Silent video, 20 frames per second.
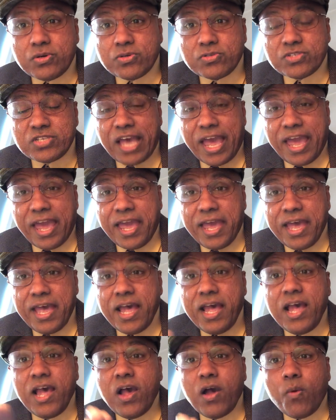say
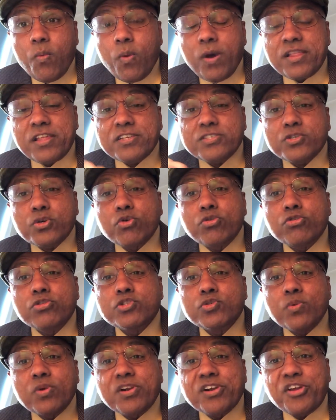whether
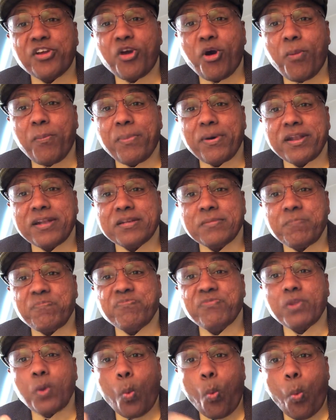schools will reopen,
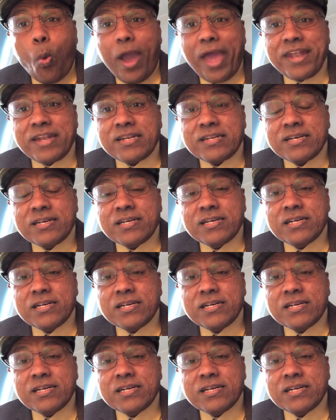when